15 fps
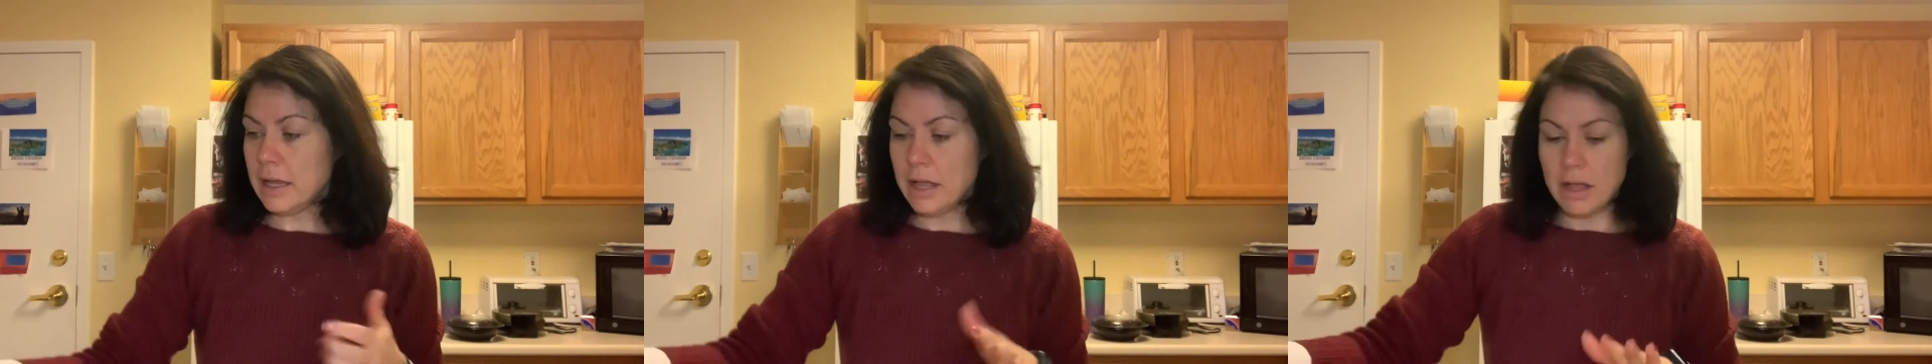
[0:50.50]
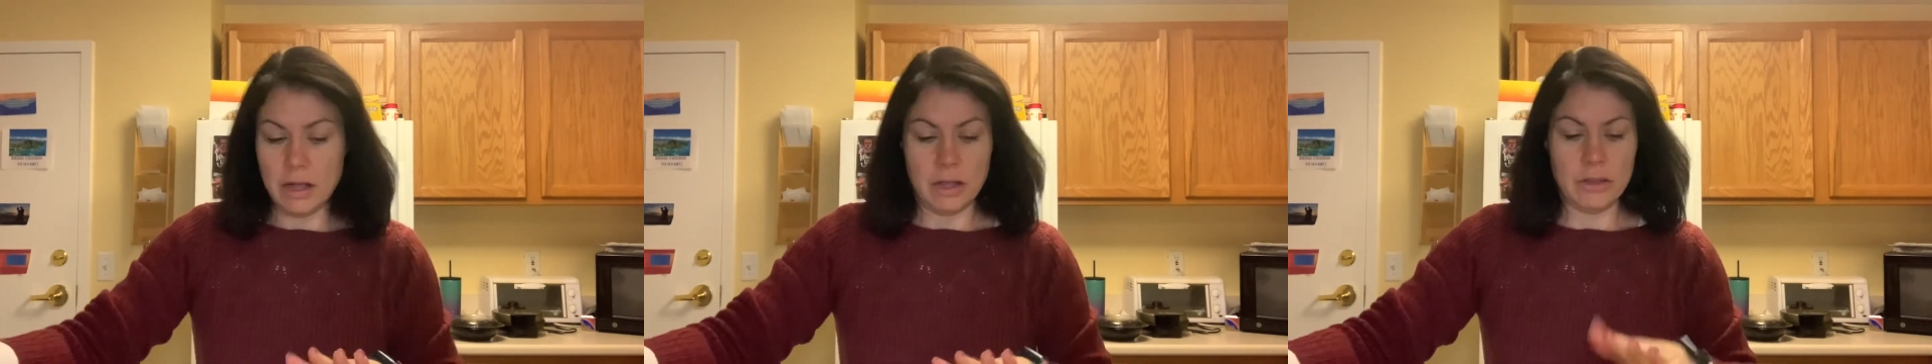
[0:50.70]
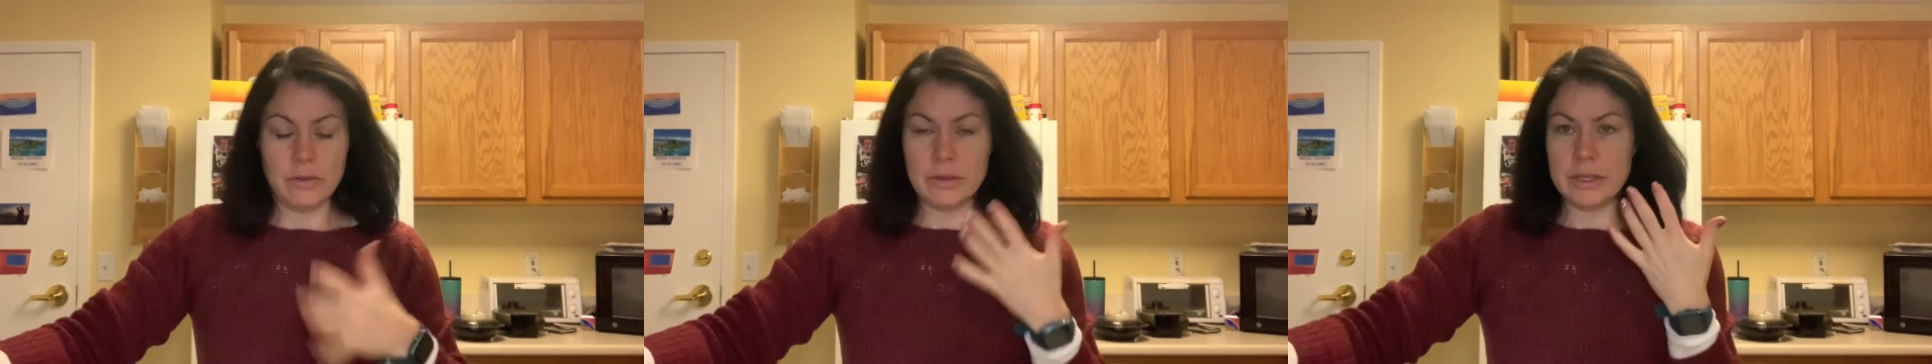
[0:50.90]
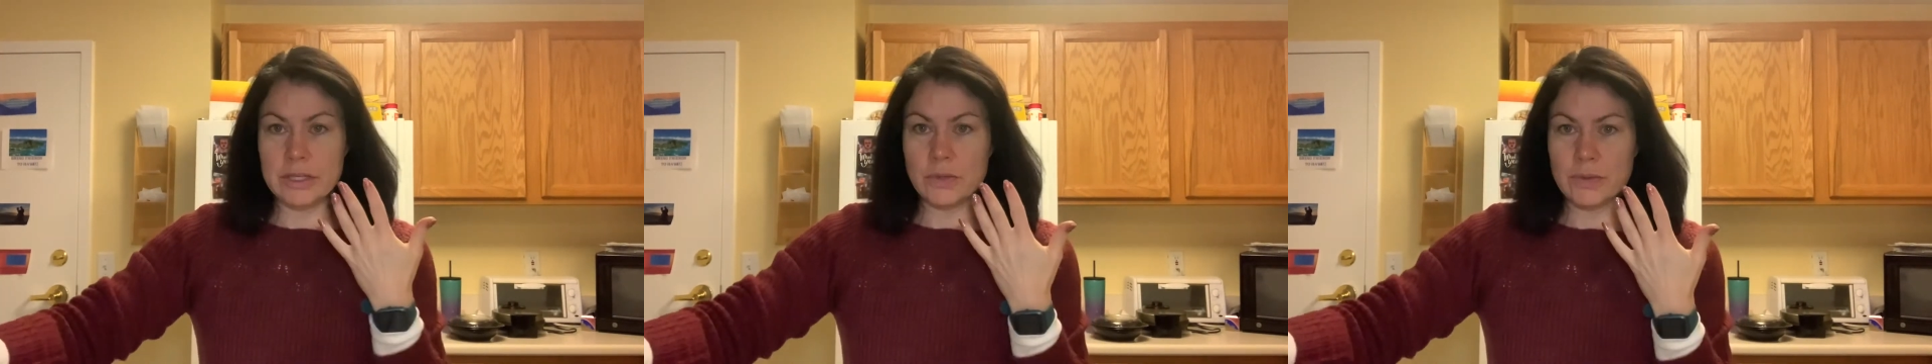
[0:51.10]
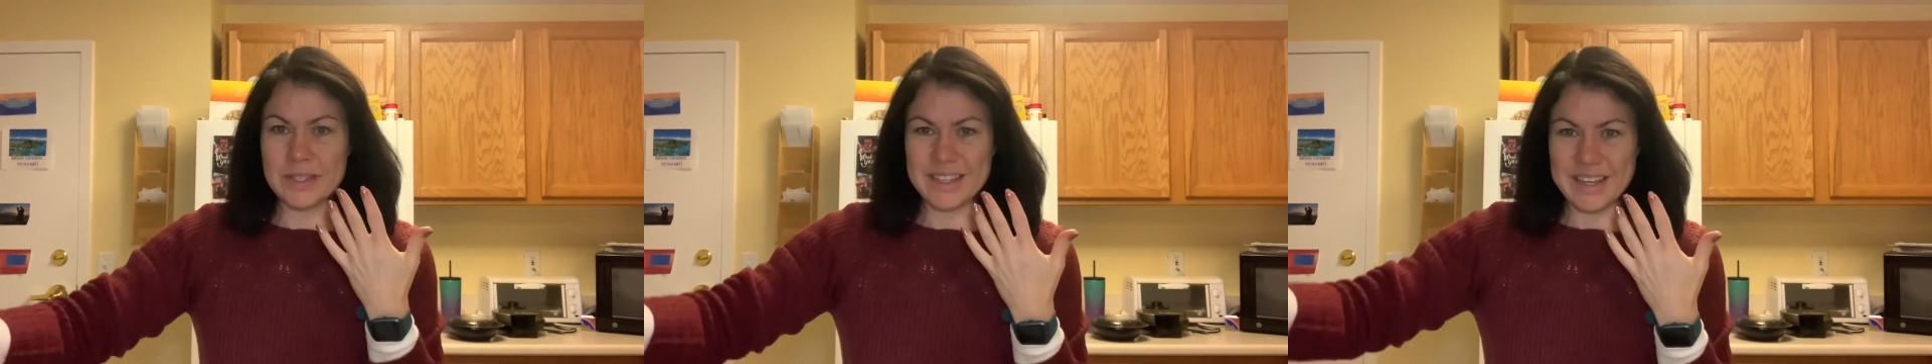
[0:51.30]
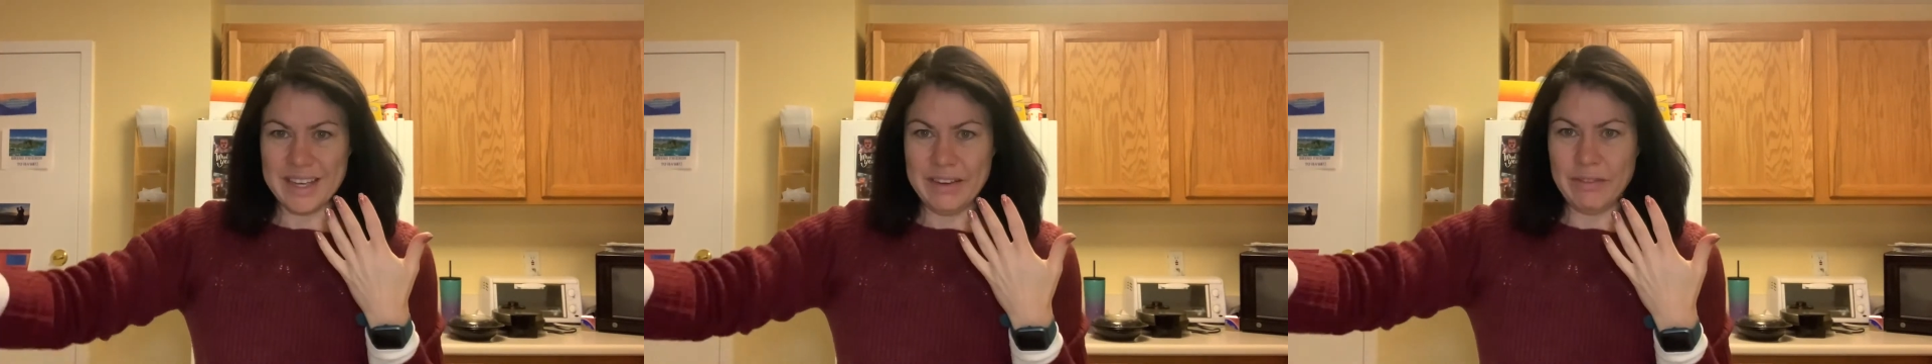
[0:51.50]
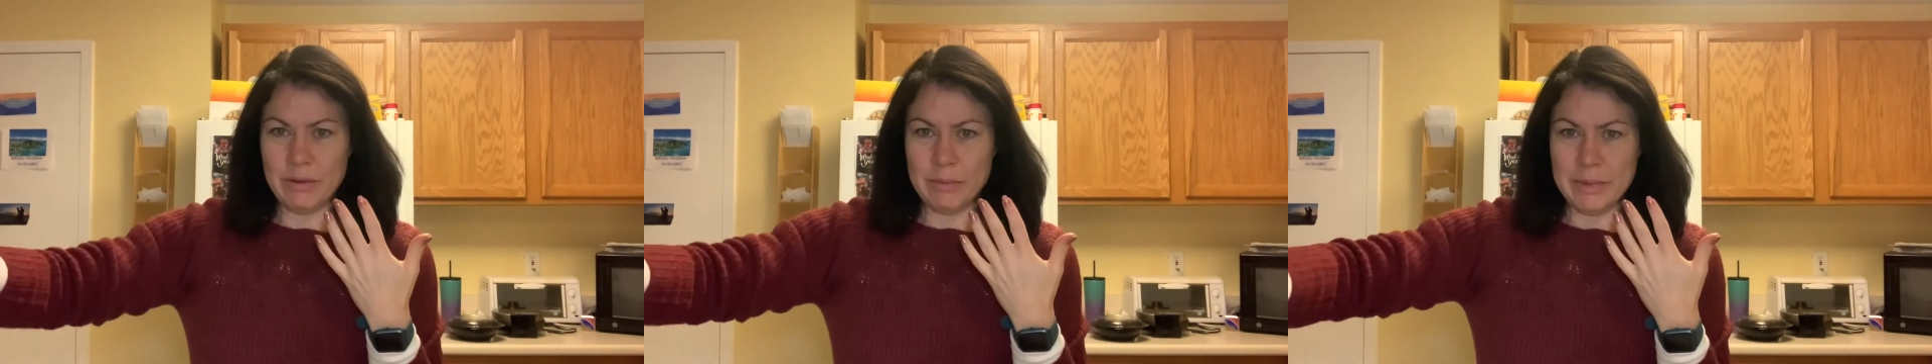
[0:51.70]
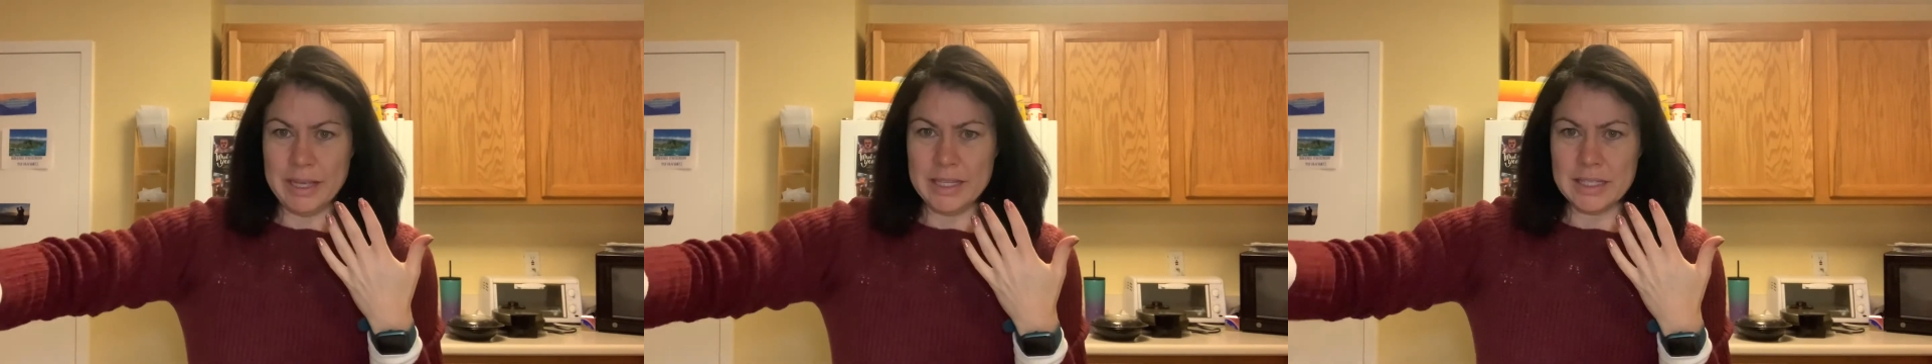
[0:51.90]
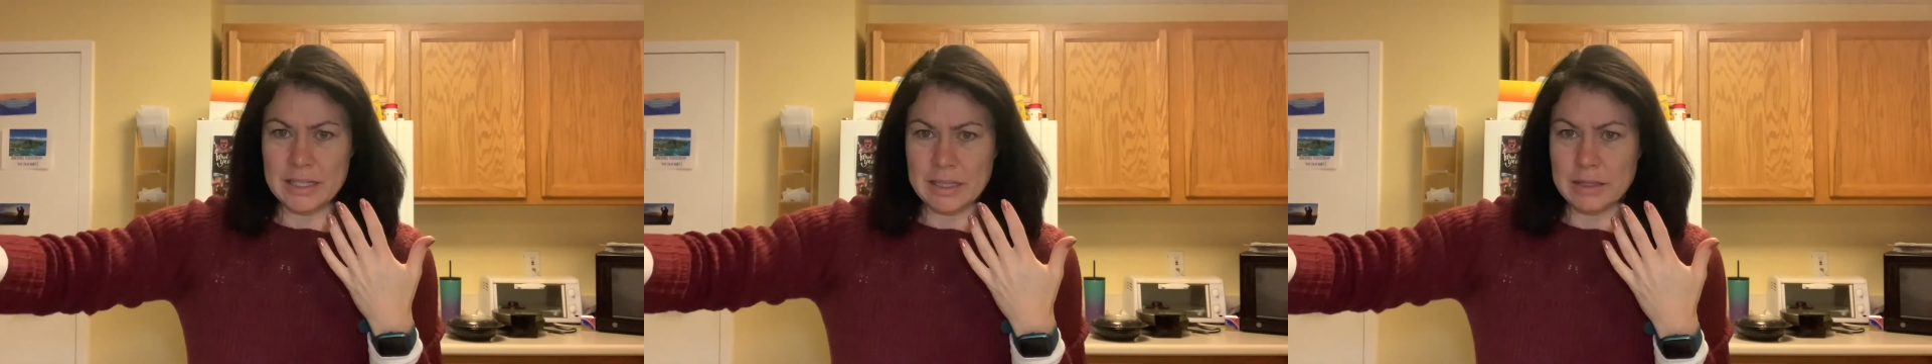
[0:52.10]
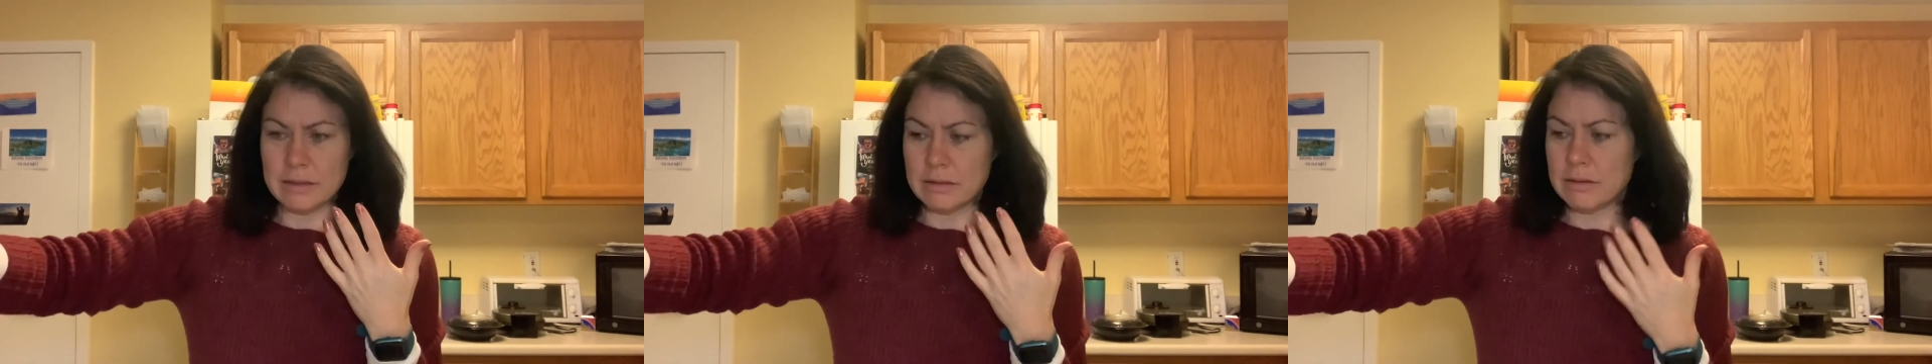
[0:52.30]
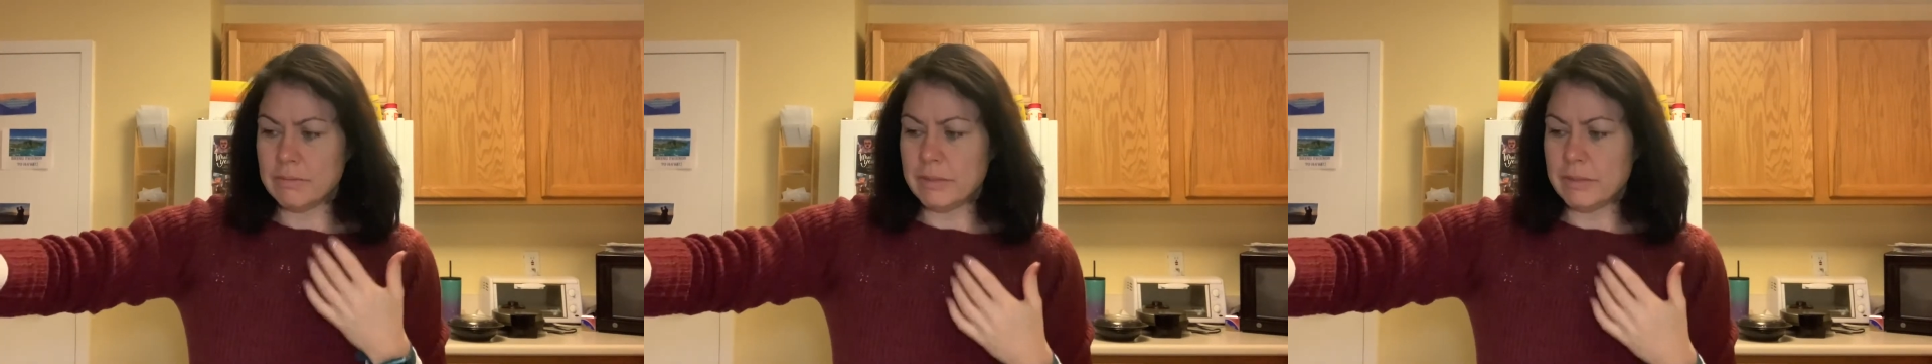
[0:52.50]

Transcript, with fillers: Although this was kind of amazing.